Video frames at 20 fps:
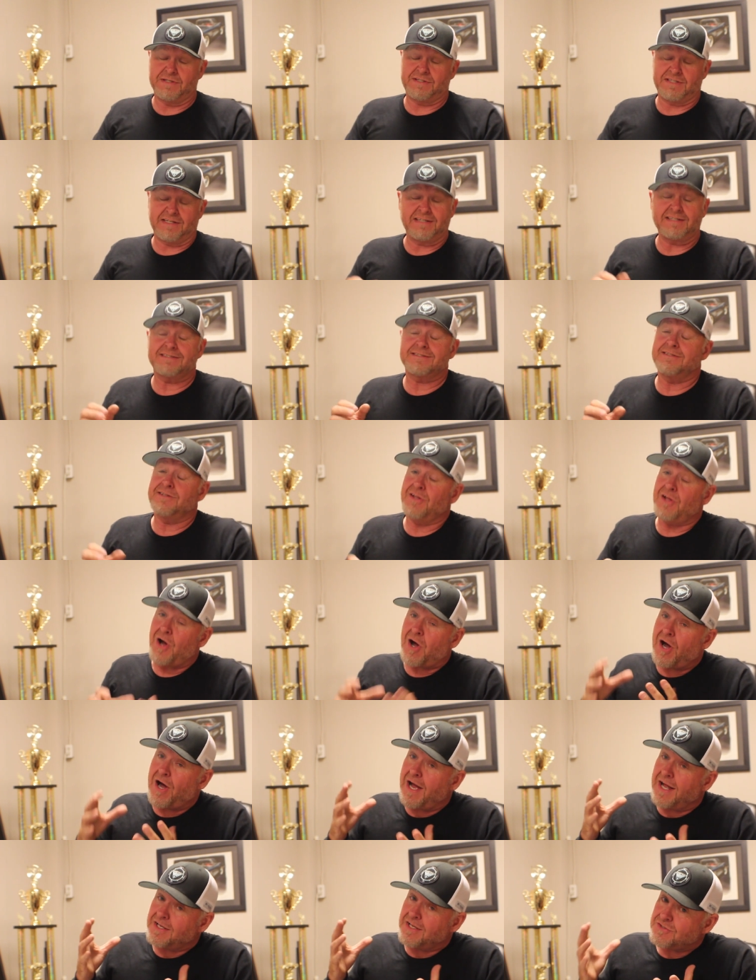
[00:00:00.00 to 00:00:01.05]
which is
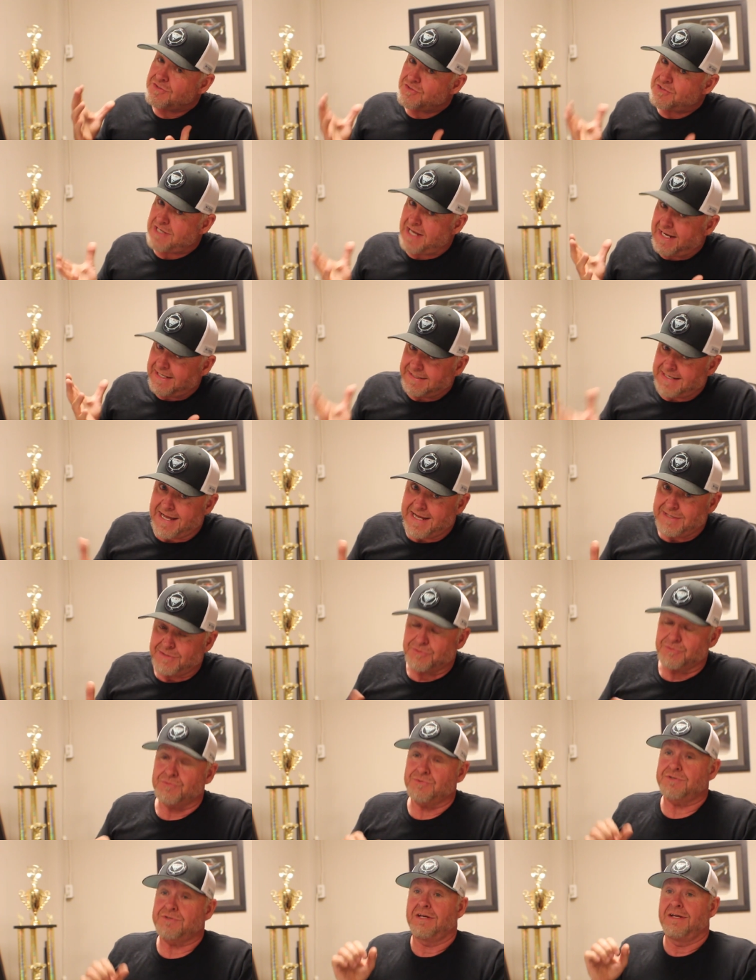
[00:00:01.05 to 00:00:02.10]
not Jack
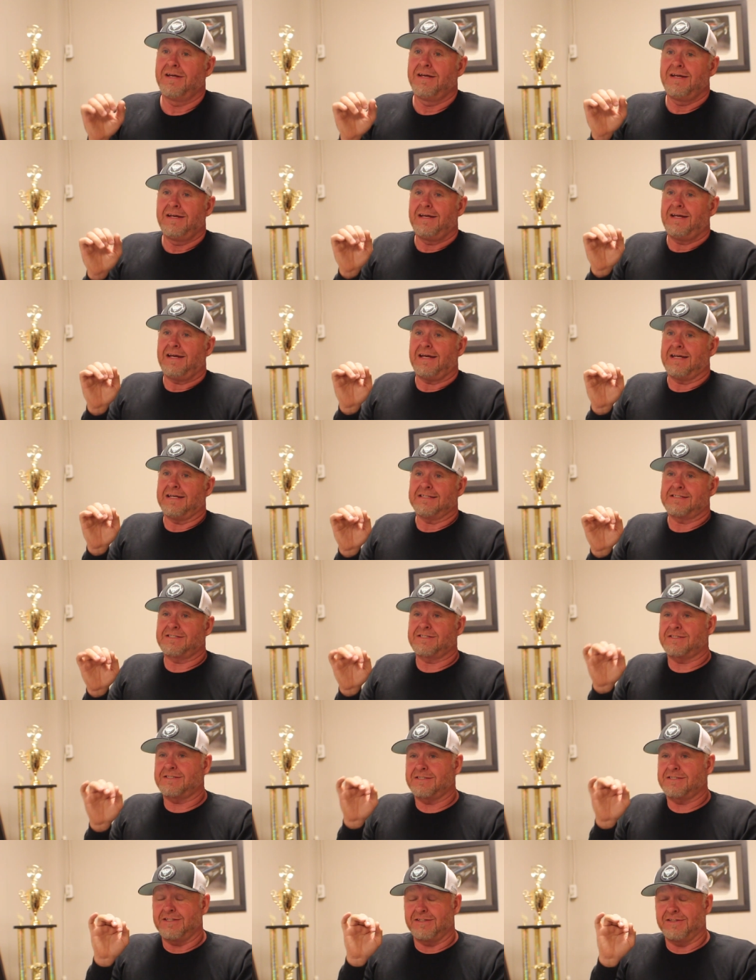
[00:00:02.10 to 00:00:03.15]
Daniel's.
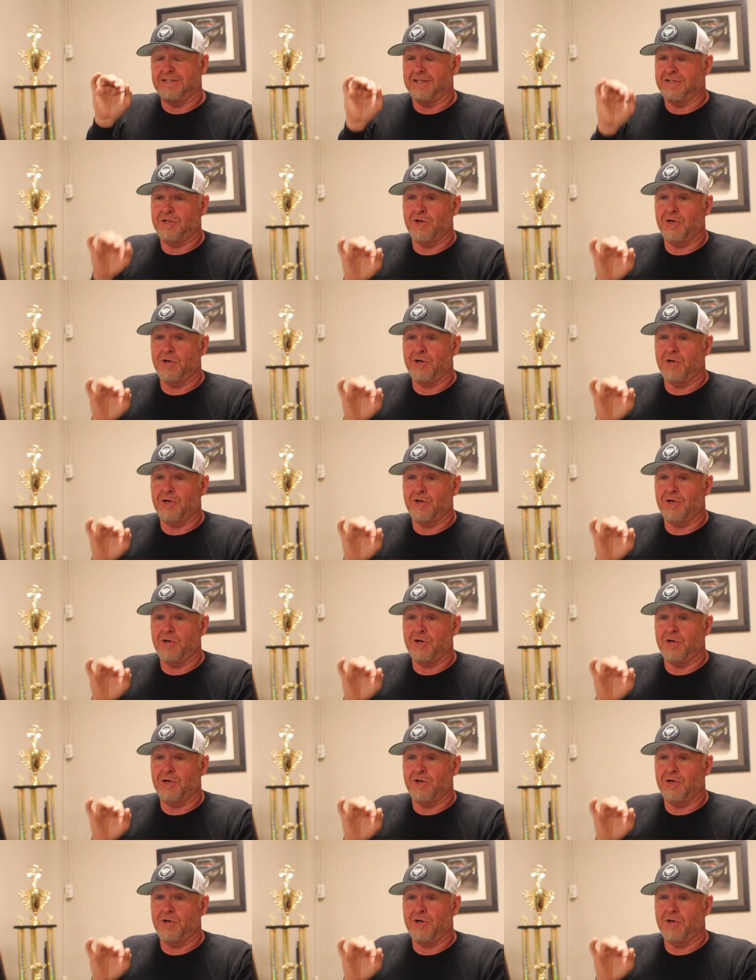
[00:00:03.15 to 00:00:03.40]
It's the